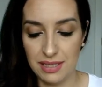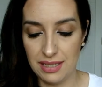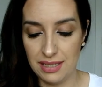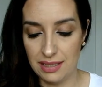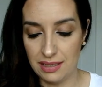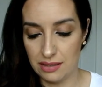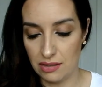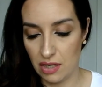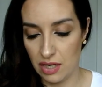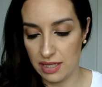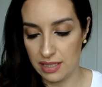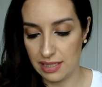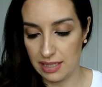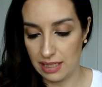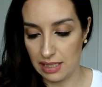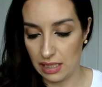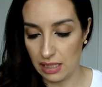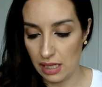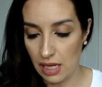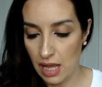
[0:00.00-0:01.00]
These are
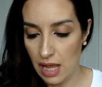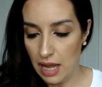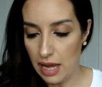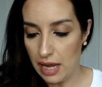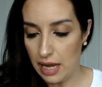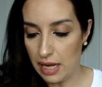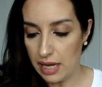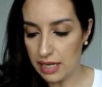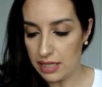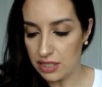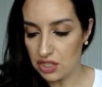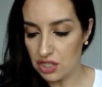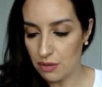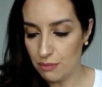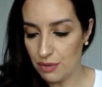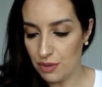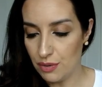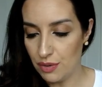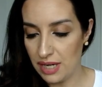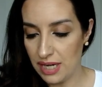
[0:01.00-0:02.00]
the
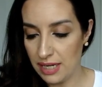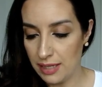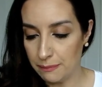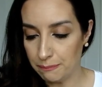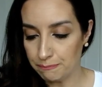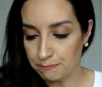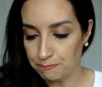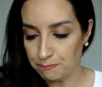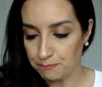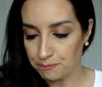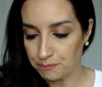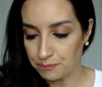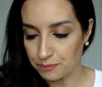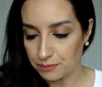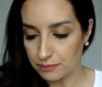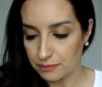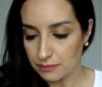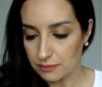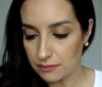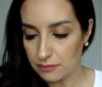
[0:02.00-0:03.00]
Shimmering
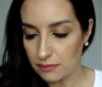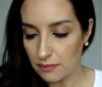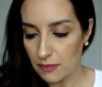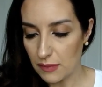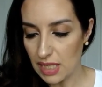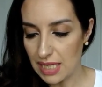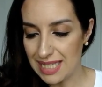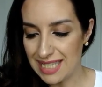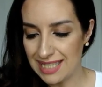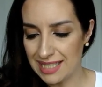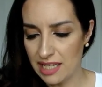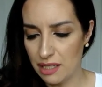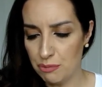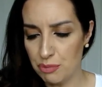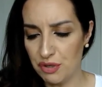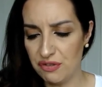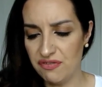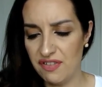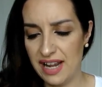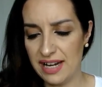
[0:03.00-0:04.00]
Skin
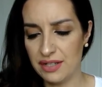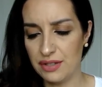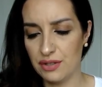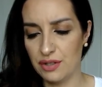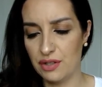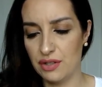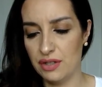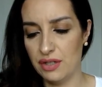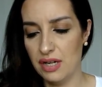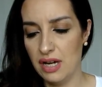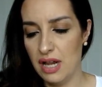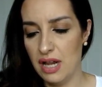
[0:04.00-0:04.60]
Perfector.